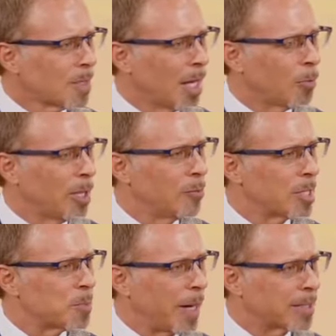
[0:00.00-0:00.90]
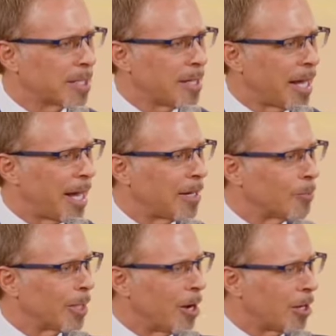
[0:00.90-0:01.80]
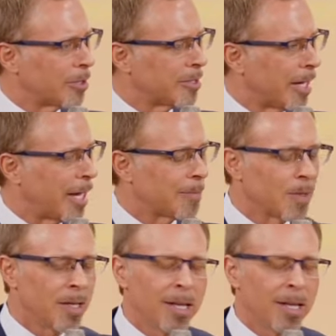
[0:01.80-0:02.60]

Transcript: And we respected that and we honored that